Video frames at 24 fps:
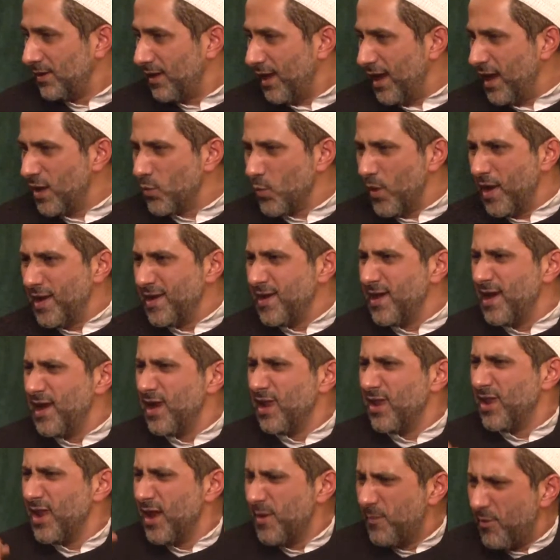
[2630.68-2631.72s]
And when he
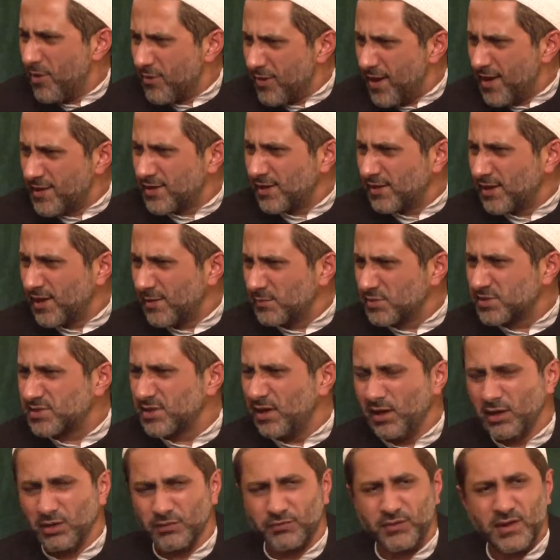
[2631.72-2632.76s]
liberated
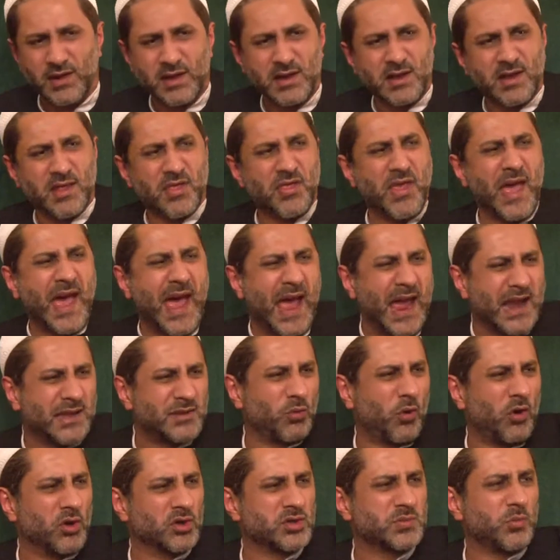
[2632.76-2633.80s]
himself, that
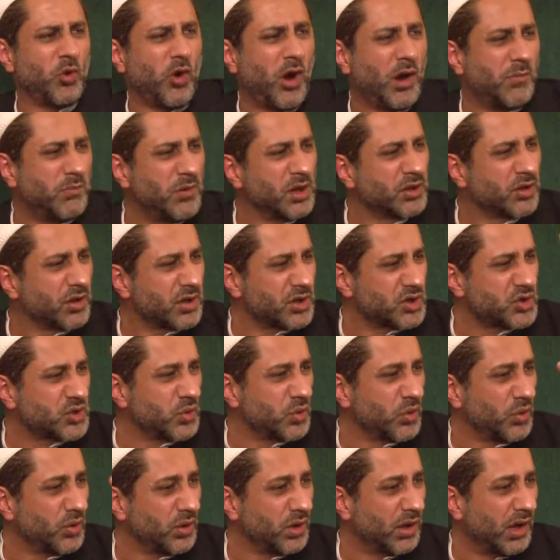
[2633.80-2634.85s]
was Muhammad
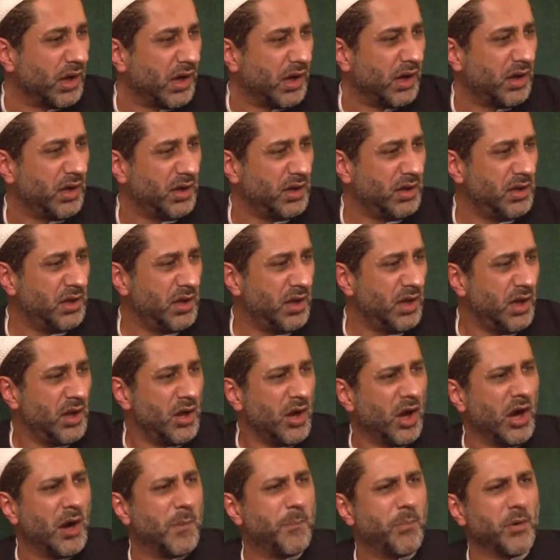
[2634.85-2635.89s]
Rasulullah.
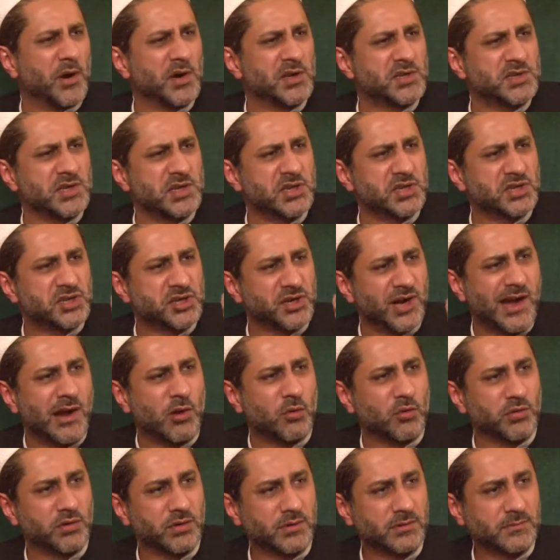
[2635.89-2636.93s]
A person
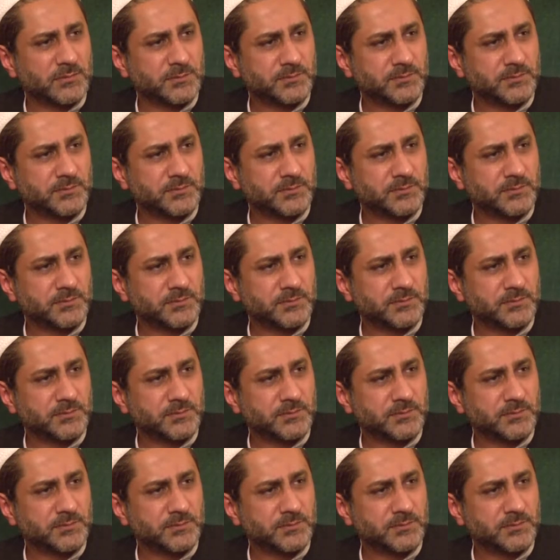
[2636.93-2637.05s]
drowned.